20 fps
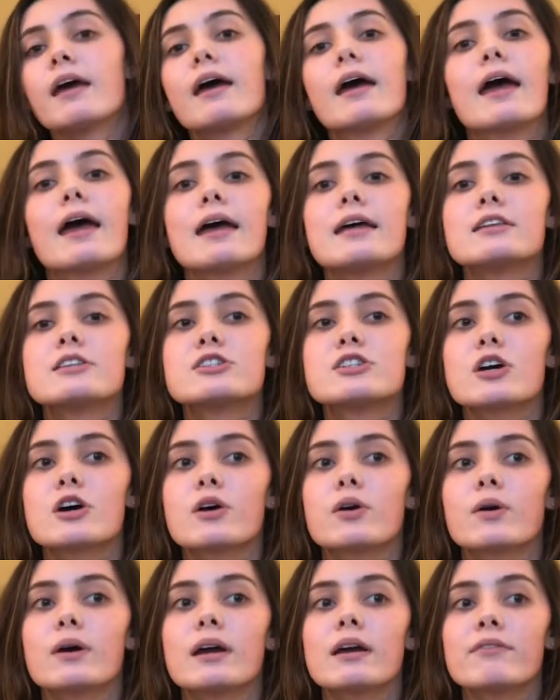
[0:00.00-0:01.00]
And
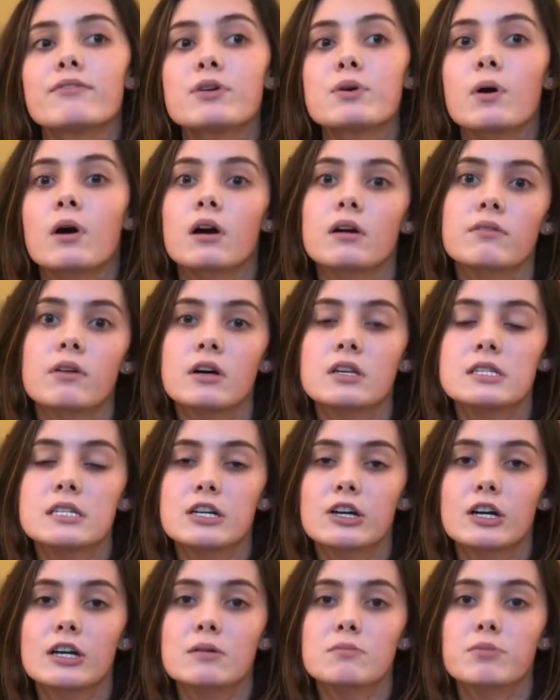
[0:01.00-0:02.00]
so if you are
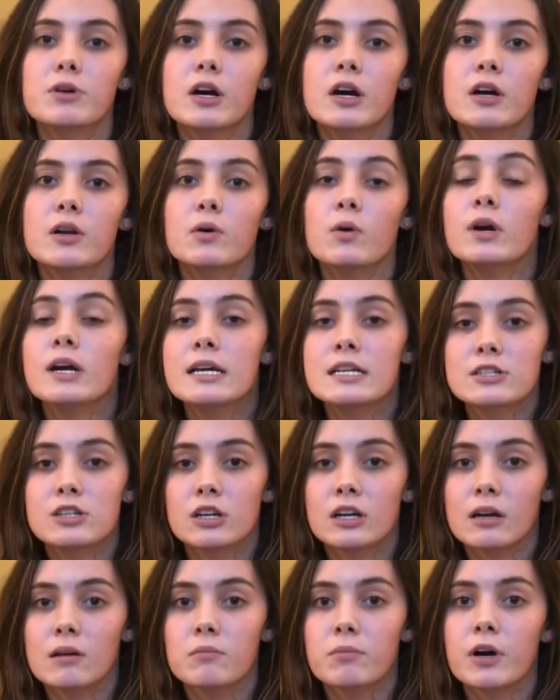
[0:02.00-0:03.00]
volunteering abroad or
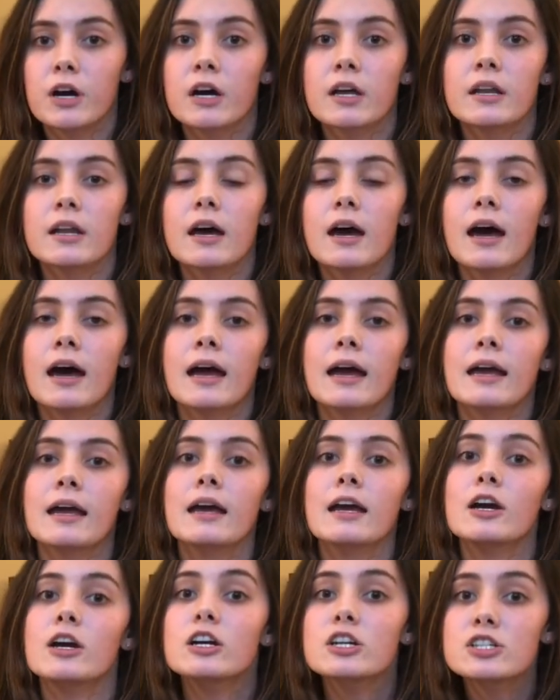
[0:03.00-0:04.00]
interning abroad, I
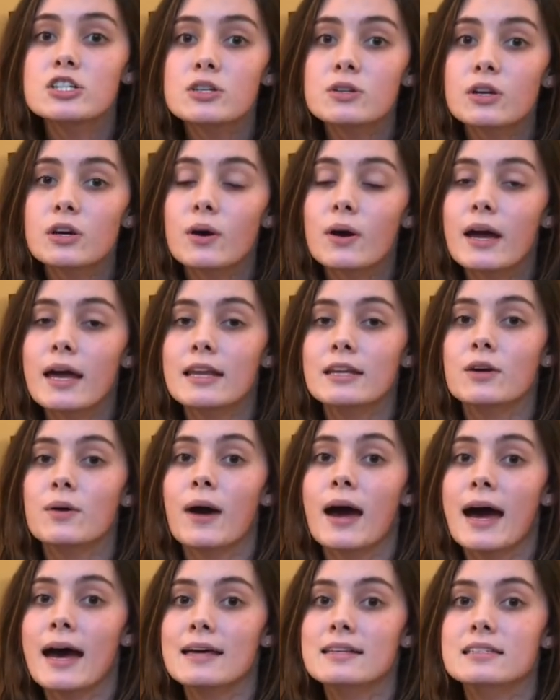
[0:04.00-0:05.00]
encourage you to go ahead and go
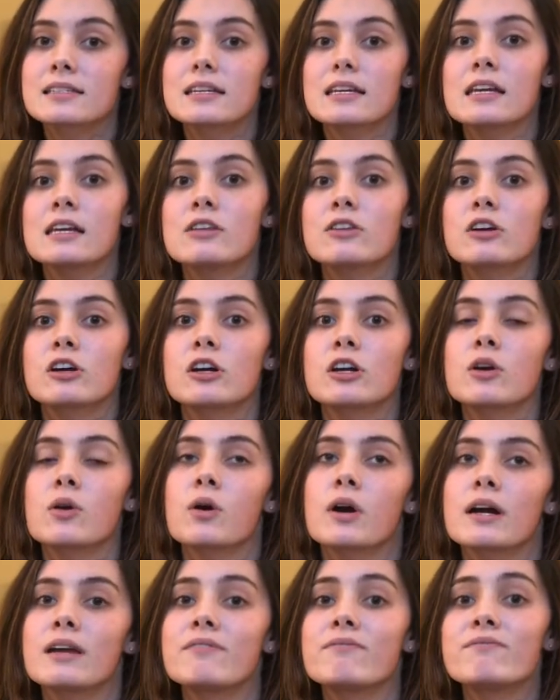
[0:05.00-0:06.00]
ask either
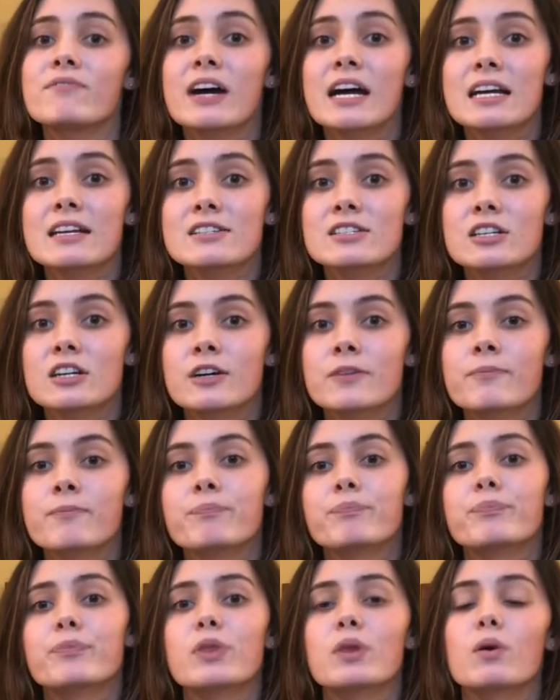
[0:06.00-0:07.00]
your advisor
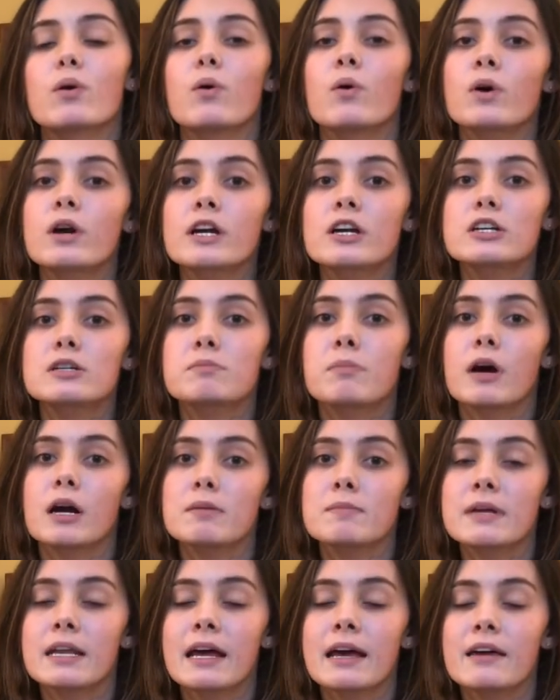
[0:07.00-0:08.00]
or your
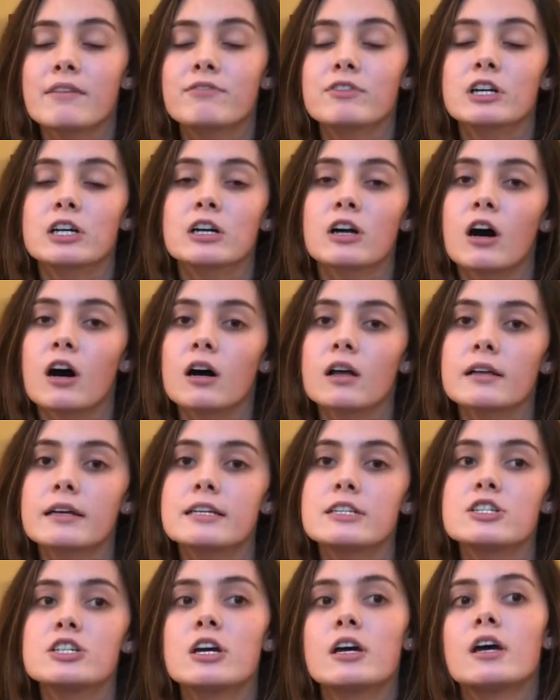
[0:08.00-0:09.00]
department head for your college,